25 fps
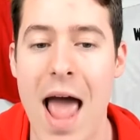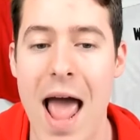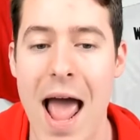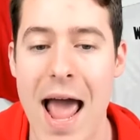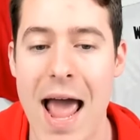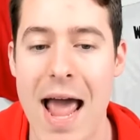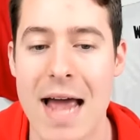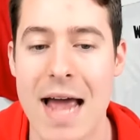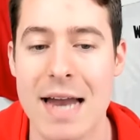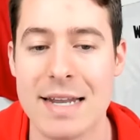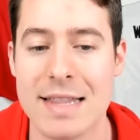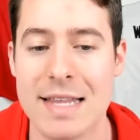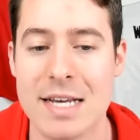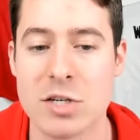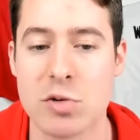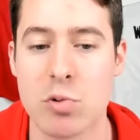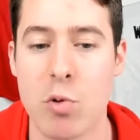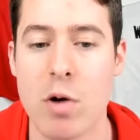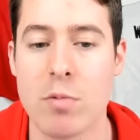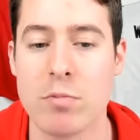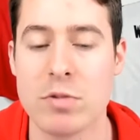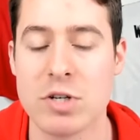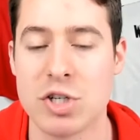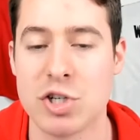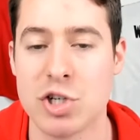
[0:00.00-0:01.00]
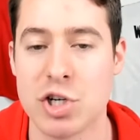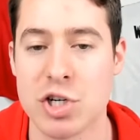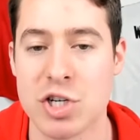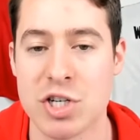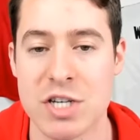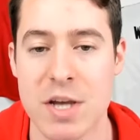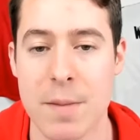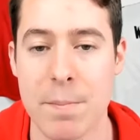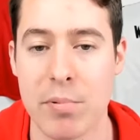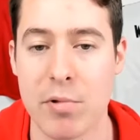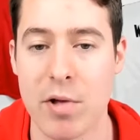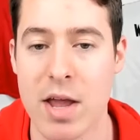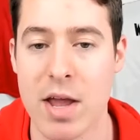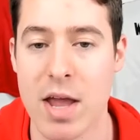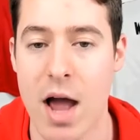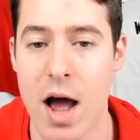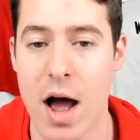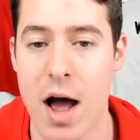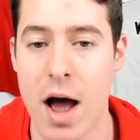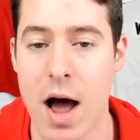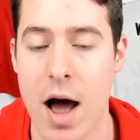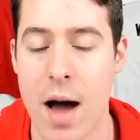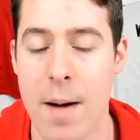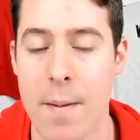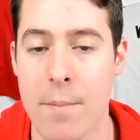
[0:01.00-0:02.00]
And this one was just simply
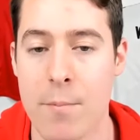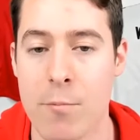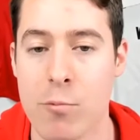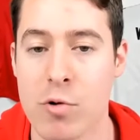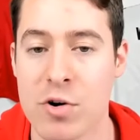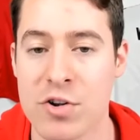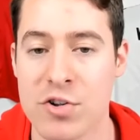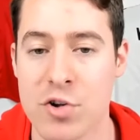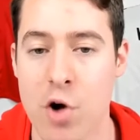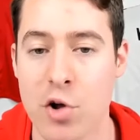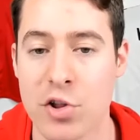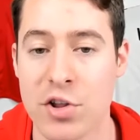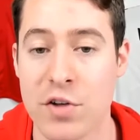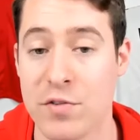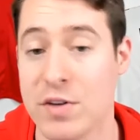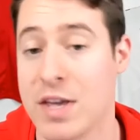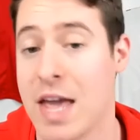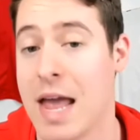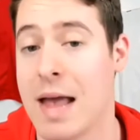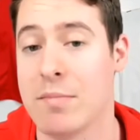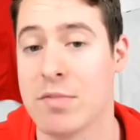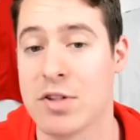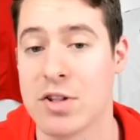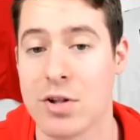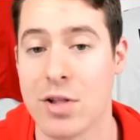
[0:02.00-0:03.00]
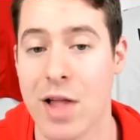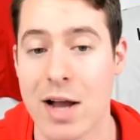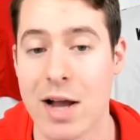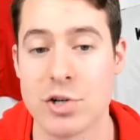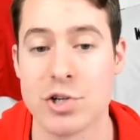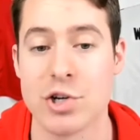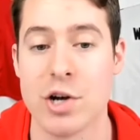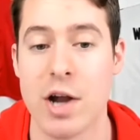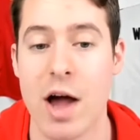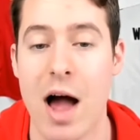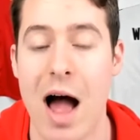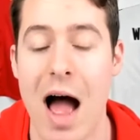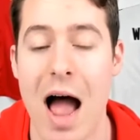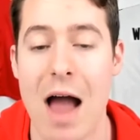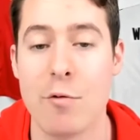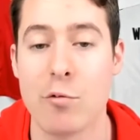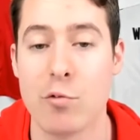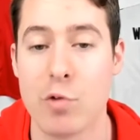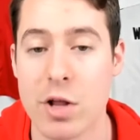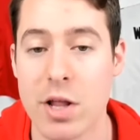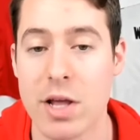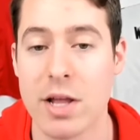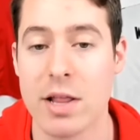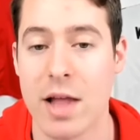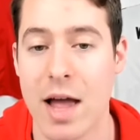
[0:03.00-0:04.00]
a result of game selection. I
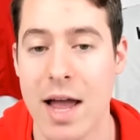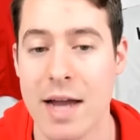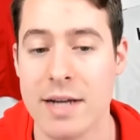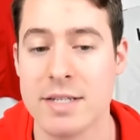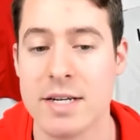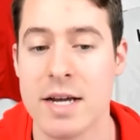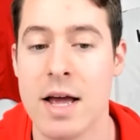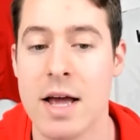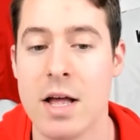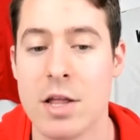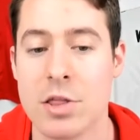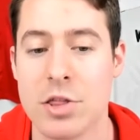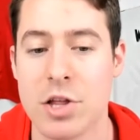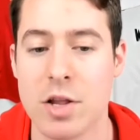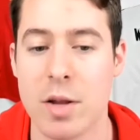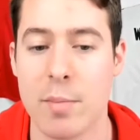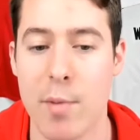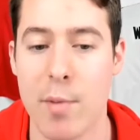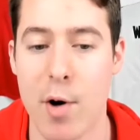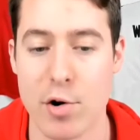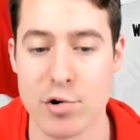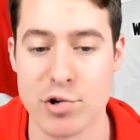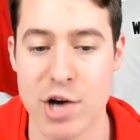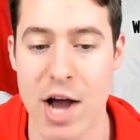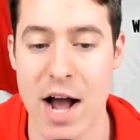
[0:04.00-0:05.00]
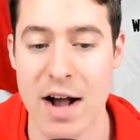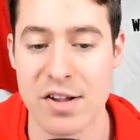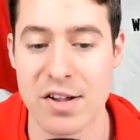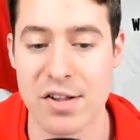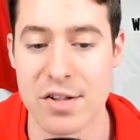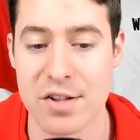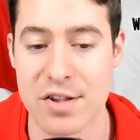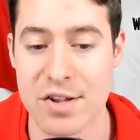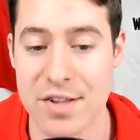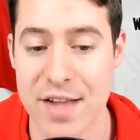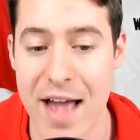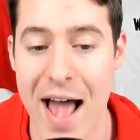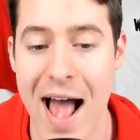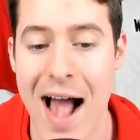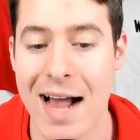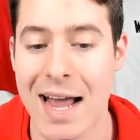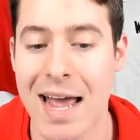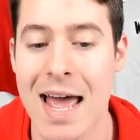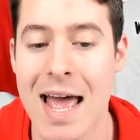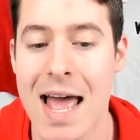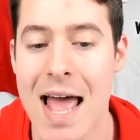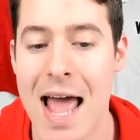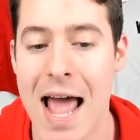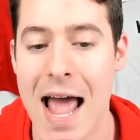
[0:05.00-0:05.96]
really liked the Lamar Jackson stack.